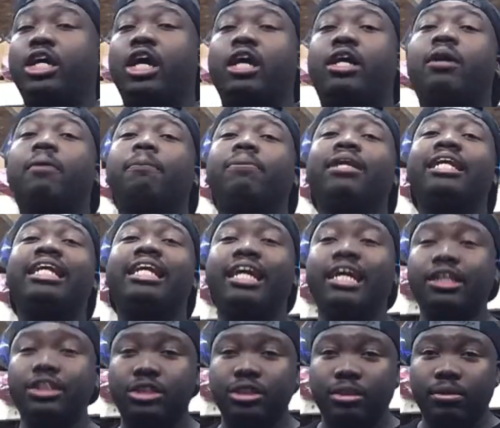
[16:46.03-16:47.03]
a complete
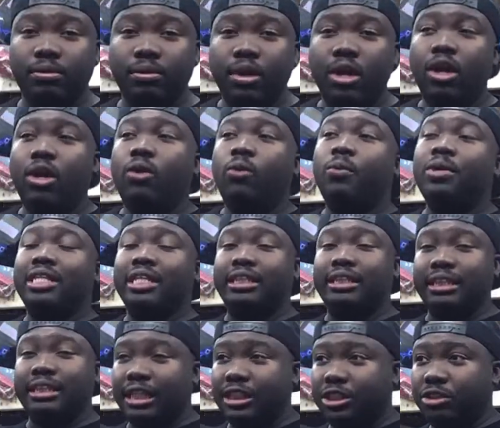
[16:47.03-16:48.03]
engine with
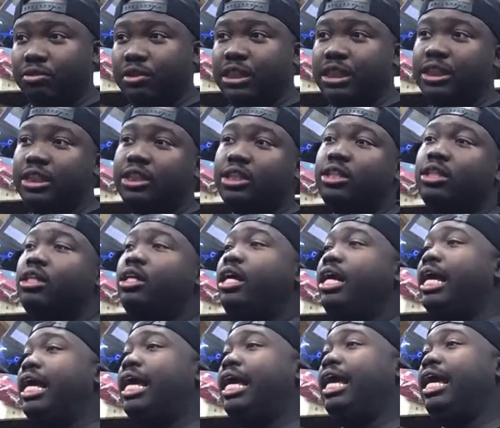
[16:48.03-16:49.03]
accessories
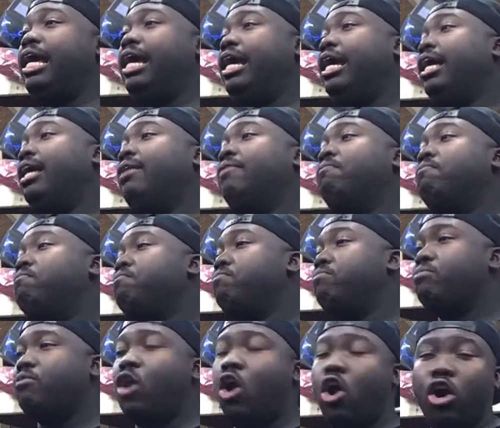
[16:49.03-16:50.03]
and
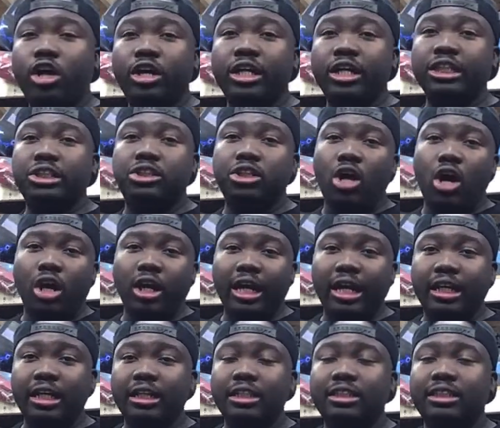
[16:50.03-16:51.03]
harness, all
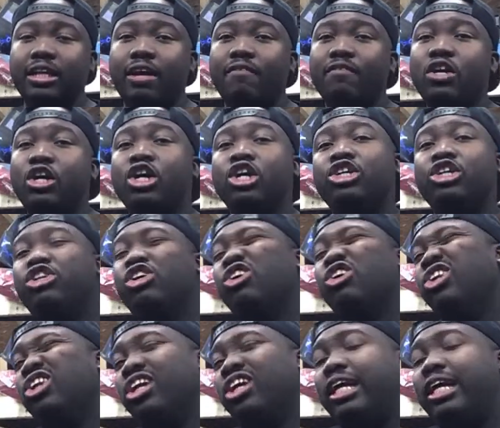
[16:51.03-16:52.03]
that good stuff, you're
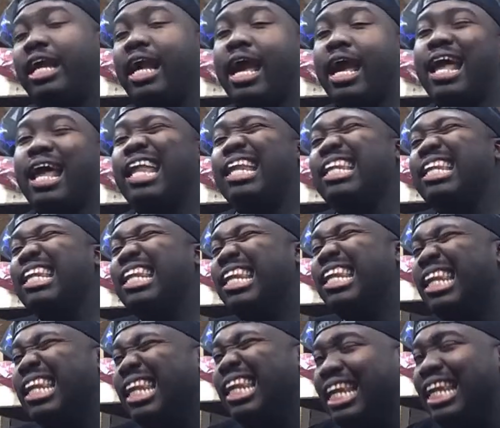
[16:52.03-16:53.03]
looking at
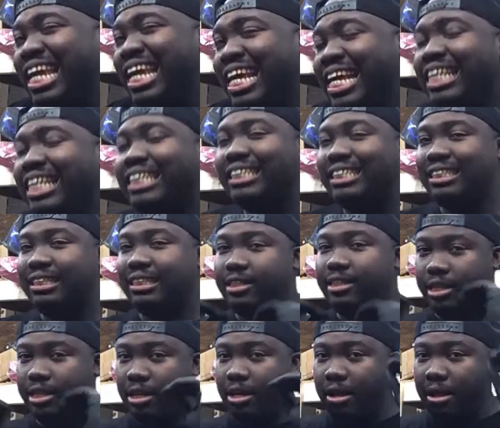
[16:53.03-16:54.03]
least
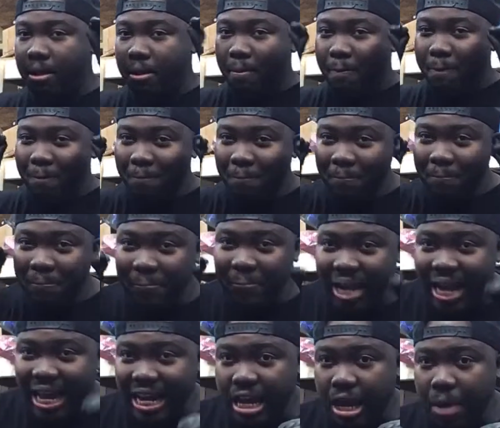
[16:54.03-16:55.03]

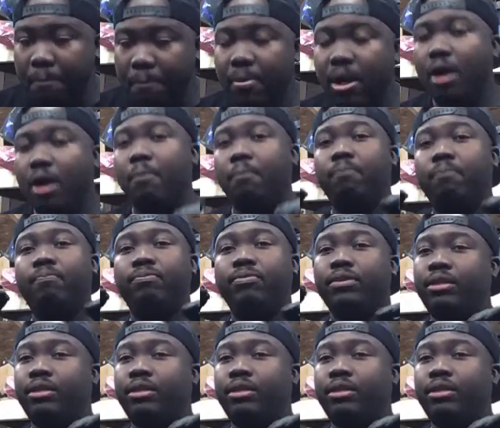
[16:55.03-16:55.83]
minimum